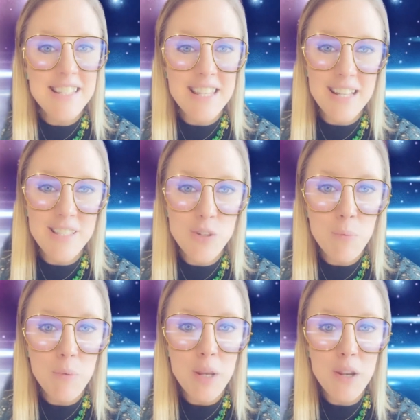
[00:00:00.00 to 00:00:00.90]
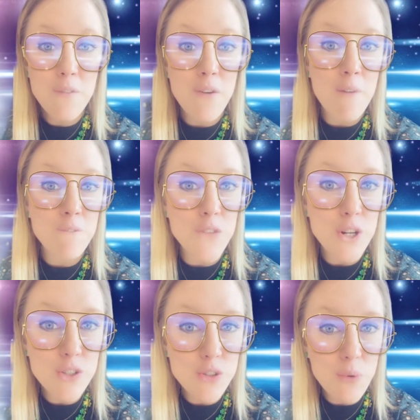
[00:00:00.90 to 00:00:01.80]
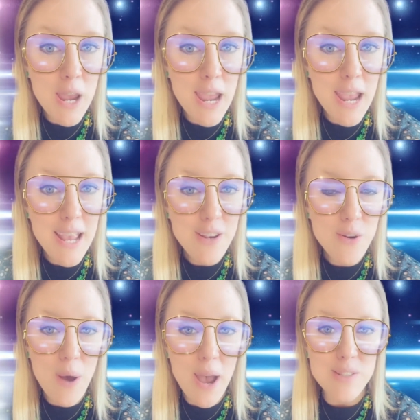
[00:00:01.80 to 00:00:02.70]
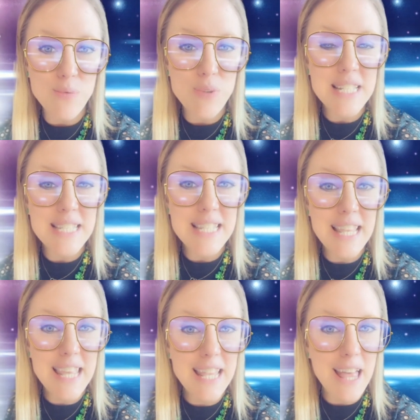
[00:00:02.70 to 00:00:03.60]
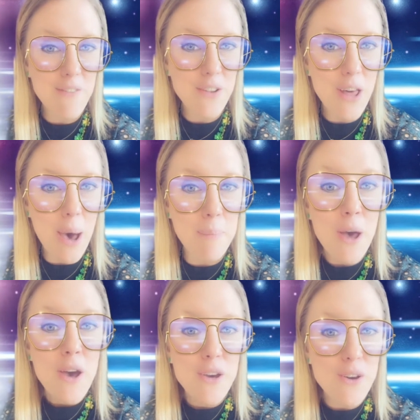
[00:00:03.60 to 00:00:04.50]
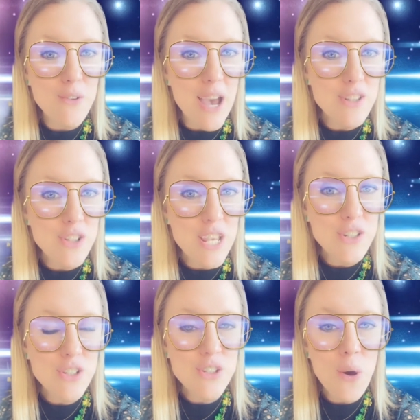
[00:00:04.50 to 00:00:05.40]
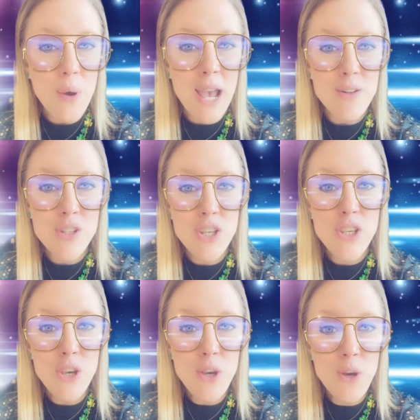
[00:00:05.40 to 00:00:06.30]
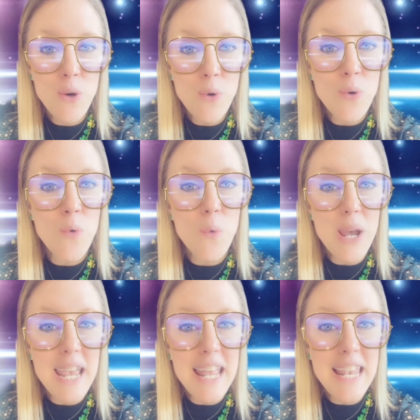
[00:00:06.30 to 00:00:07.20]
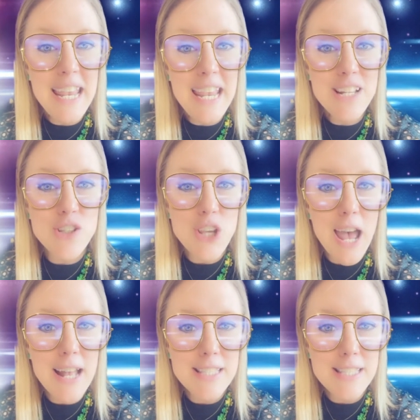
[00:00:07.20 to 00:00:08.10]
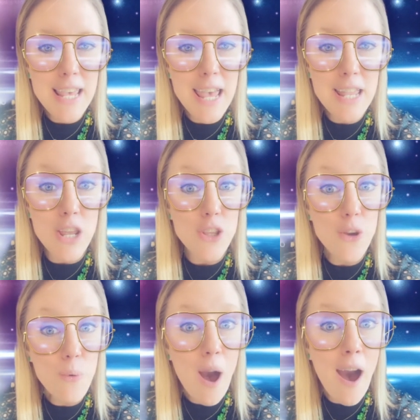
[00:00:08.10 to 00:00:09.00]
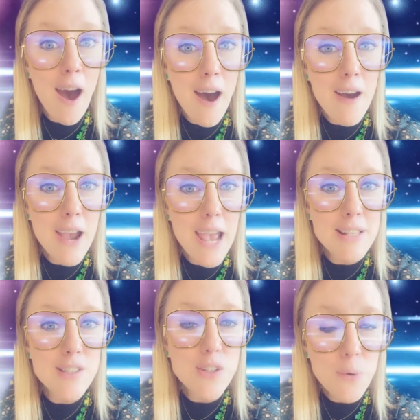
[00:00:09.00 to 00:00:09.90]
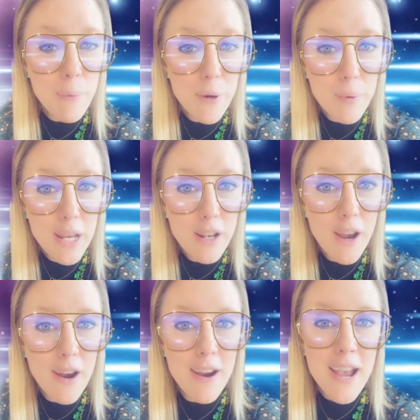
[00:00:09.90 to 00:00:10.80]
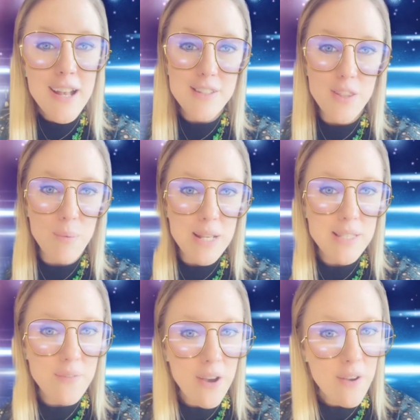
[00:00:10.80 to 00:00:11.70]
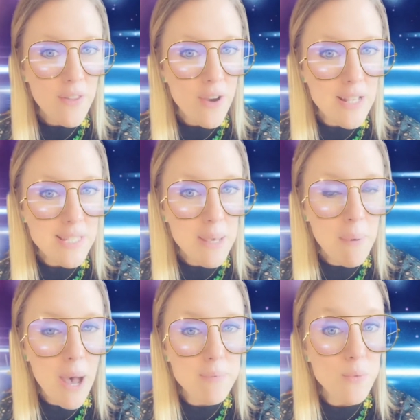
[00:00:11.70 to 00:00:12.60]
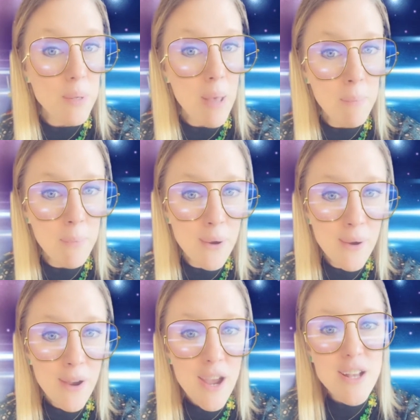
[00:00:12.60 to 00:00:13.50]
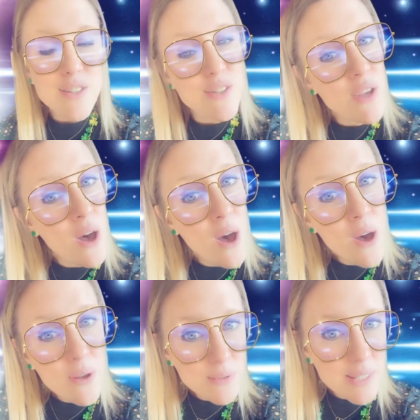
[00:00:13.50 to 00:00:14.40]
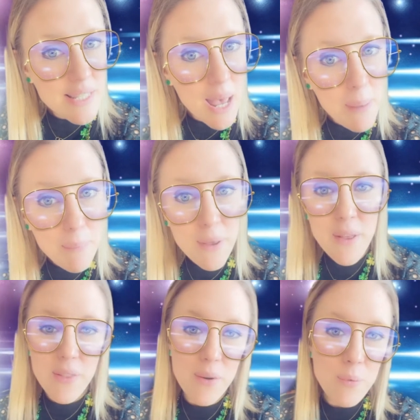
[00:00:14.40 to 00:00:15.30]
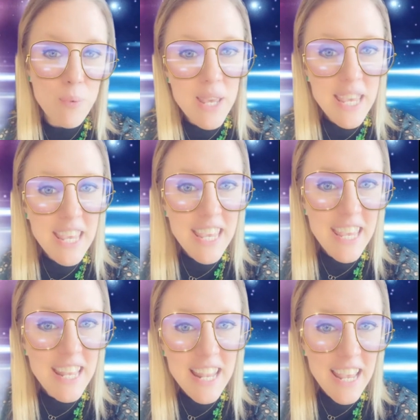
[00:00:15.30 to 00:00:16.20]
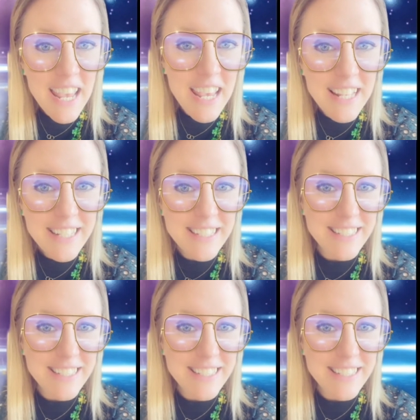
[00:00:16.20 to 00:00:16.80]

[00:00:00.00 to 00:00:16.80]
to this super reader from first grade who has recently leveled up. Congratulations going out to you, Quinny Johnson. You are a super reader. To the rest of our other Husky pups, remember, don't stop the reading.